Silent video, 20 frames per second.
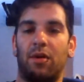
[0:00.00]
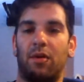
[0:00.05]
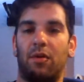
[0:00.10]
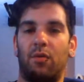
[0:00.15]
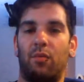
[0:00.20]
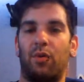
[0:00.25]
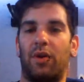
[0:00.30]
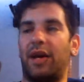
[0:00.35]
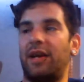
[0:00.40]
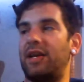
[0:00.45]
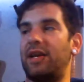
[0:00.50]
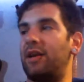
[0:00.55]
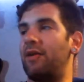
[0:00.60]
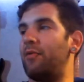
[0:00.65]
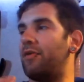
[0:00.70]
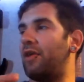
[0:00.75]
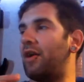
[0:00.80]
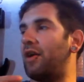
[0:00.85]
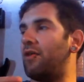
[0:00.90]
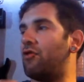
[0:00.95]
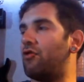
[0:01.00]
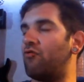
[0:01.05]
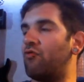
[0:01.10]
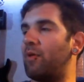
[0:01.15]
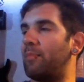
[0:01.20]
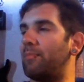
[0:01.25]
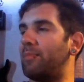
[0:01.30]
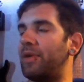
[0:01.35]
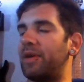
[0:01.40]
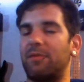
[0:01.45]
what I did was I
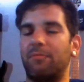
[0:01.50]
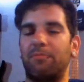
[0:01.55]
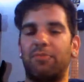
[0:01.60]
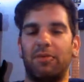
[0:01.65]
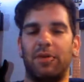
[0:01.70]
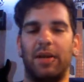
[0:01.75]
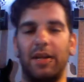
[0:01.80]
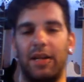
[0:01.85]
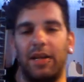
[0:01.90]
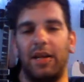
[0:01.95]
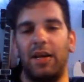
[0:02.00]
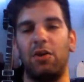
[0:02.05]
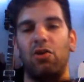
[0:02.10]
stripped it completely,